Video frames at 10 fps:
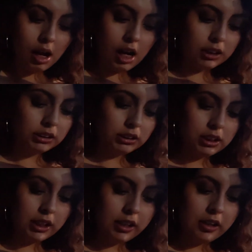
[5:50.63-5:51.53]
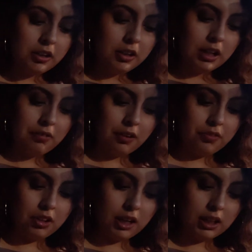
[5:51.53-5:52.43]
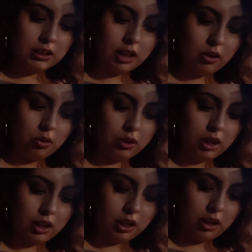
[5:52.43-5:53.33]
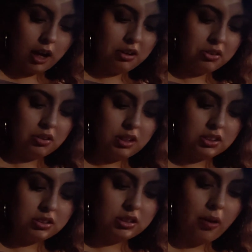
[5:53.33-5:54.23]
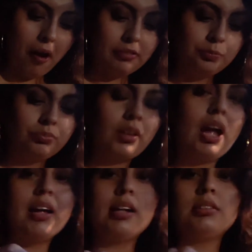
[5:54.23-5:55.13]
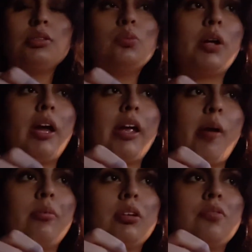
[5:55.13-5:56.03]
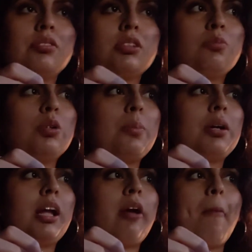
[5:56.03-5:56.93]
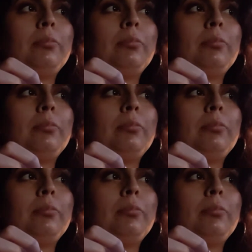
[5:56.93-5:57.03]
honestly, if I feel like it's not going, and I don't know, I guess in a way I am looking for someone, but like,